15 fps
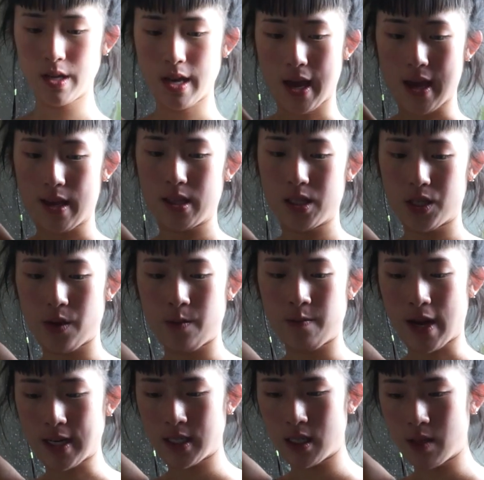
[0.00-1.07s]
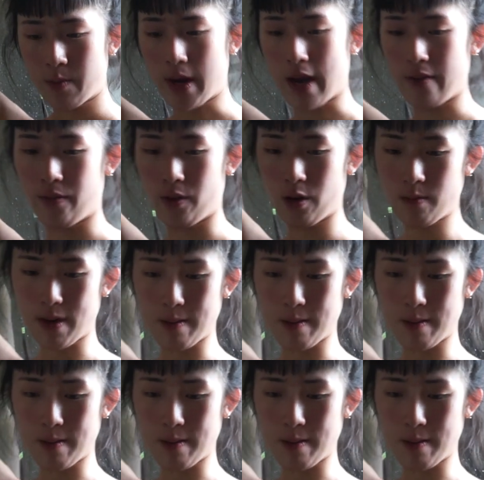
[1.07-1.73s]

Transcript: Okay, so back to the bathroom.